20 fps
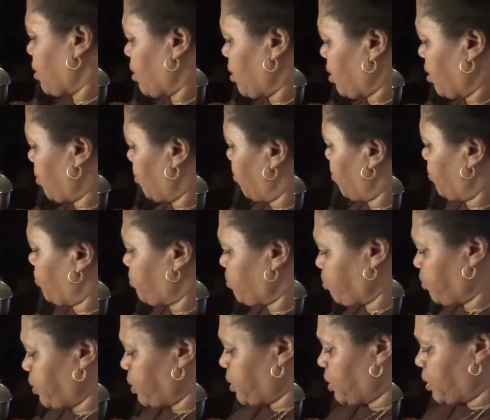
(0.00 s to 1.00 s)
and
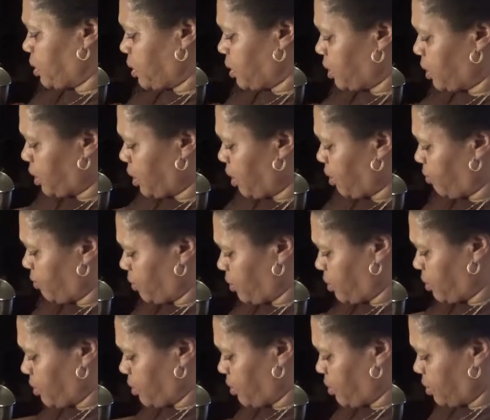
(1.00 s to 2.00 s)
put it in the oven.
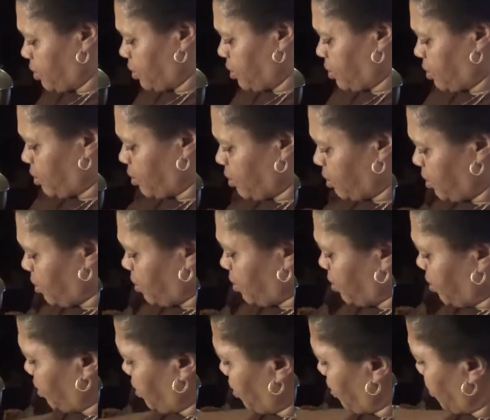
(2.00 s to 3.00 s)

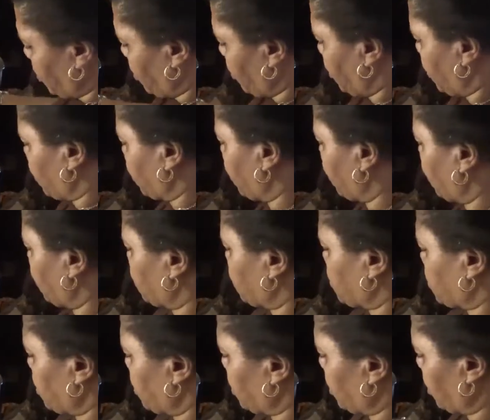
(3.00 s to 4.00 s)
And again,
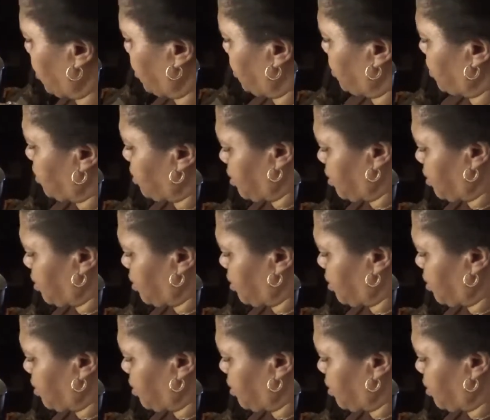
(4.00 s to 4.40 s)
see that?